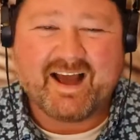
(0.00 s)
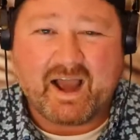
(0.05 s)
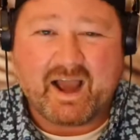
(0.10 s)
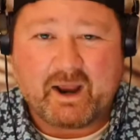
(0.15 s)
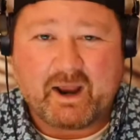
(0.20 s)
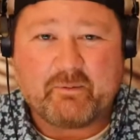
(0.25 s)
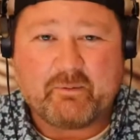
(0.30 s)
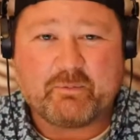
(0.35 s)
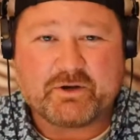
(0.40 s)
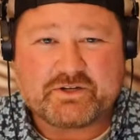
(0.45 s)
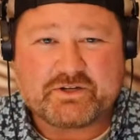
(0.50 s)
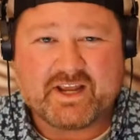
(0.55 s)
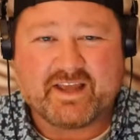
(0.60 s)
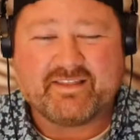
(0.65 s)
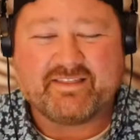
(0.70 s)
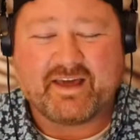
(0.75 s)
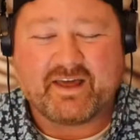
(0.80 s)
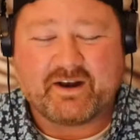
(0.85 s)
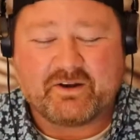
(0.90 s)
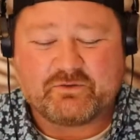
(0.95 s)
I
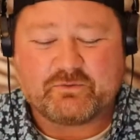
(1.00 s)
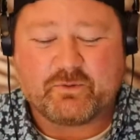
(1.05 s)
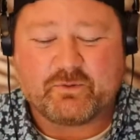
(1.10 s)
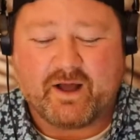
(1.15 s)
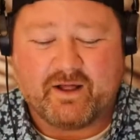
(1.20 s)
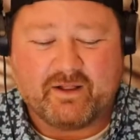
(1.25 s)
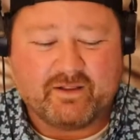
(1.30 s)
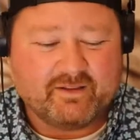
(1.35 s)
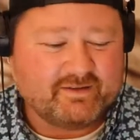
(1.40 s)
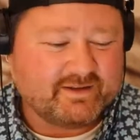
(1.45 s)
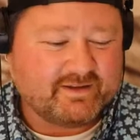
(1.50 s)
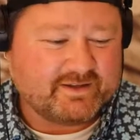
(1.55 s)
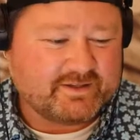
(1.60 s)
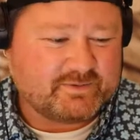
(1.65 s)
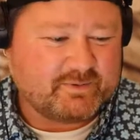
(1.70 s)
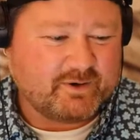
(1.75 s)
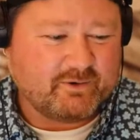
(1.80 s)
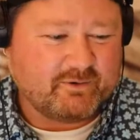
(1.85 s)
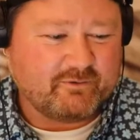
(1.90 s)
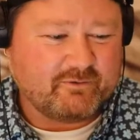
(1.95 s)
appreciate that as well. It's
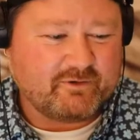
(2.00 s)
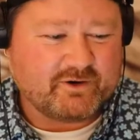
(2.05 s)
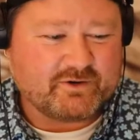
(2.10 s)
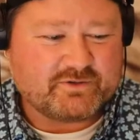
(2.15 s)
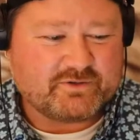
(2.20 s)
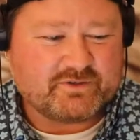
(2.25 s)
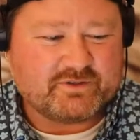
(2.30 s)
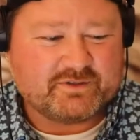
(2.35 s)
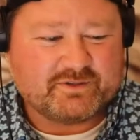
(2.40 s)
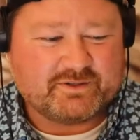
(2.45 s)
been over